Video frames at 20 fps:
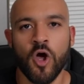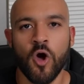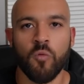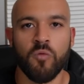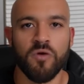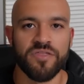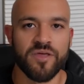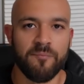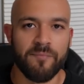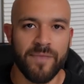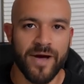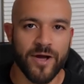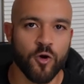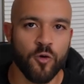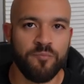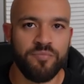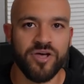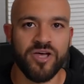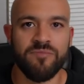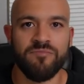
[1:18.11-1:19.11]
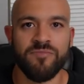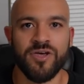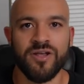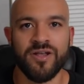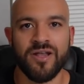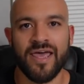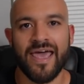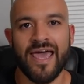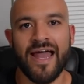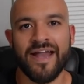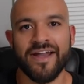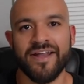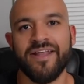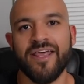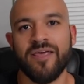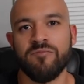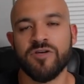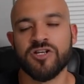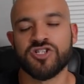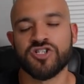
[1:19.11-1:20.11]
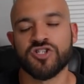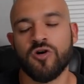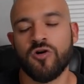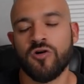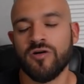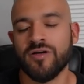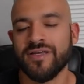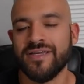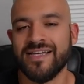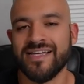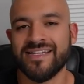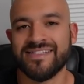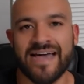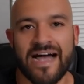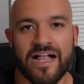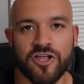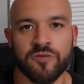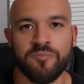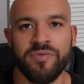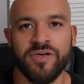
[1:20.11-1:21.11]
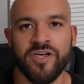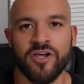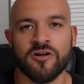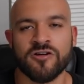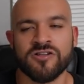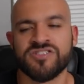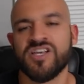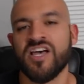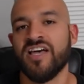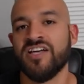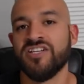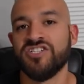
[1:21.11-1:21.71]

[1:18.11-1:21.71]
With Michael Pittman, Adonai Mitchell, he has Alec Pierce,